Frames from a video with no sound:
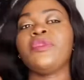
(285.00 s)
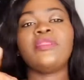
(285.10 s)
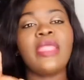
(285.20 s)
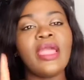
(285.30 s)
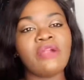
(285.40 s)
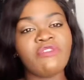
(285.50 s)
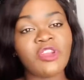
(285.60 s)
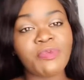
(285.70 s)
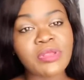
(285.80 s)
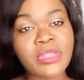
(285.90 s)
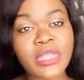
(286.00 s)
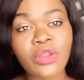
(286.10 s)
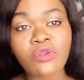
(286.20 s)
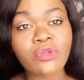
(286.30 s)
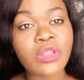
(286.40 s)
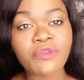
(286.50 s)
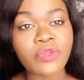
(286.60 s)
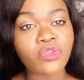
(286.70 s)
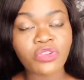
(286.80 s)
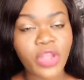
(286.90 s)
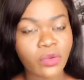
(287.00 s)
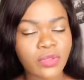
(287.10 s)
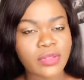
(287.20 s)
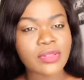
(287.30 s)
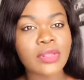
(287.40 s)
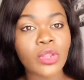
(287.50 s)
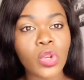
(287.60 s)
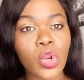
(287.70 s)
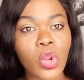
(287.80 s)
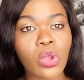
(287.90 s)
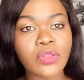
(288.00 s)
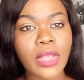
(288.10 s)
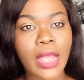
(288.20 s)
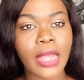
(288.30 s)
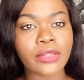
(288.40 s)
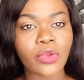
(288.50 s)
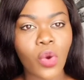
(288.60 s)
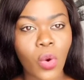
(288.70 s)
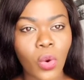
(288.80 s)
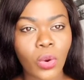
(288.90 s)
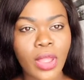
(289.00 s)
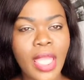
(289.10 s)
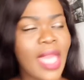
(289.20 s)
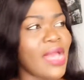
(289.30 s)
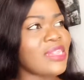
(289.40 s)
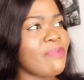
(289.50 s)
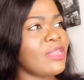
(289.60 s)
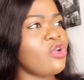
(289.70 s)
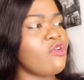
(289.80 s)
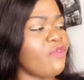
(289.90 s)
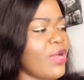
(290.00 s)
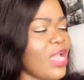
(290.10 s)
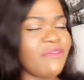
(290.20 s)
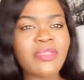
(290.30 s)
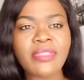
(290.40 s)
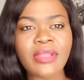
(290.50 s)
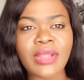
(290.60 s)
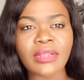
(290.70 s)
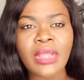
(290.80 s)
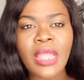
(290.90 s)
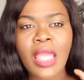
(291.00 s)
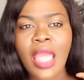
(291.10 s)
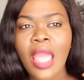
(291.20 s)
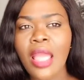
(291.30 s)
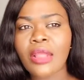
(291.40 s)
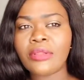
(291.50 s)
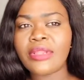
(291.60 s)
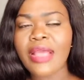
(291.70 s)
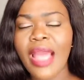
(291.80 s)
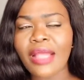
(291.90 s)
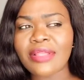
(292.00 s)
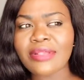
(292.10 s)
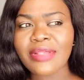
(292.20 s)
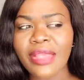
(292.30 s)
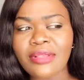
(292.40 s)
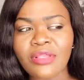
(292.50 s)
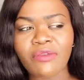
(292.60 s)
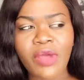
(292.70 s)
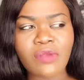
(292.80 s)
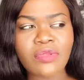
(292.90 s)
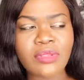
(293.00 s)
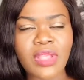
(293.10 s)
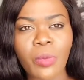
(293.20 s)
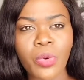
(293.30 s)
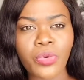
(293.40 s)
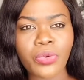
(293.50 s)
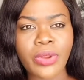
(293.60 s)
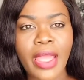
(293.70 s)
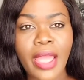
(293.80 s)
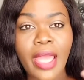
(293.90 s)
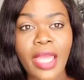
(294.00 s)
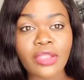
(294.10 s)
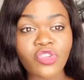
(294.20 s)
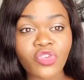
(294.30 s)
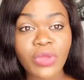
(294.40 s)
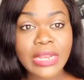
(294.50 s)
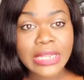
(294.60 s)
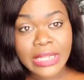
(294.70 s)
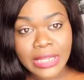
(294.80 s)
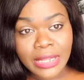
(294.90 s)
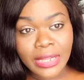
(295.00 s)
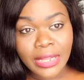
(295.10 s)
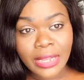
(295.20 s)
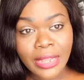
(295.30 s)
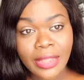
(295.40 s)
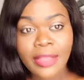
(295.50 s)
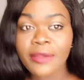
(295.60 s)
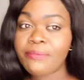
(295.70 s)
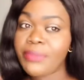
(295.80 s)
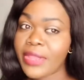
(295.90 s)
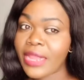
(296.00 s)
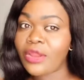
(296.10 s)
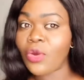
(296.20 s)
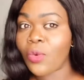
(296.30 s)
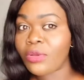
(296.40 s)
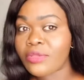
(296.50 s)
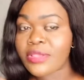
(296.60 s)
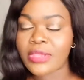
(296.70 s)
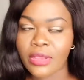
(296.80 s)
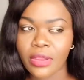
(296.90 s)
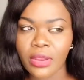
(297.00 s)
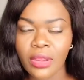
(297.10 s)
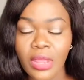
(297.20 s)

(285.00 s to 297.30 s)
The average person here doesn't live in such houses. Not at all. As a matter of fact, I even think that the sizes of houses in Cameroon are actually bigger than the ones here.